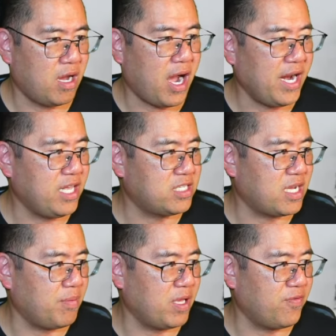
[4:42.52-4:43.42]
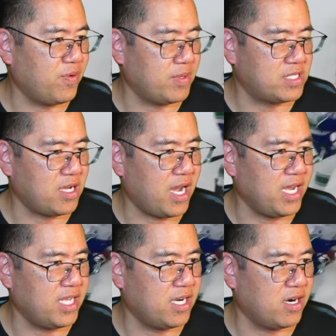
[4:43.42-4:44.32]
Heinen's coming in from the
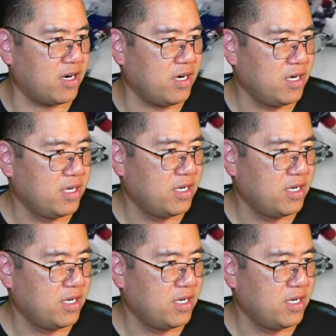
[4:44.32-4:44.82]
side here.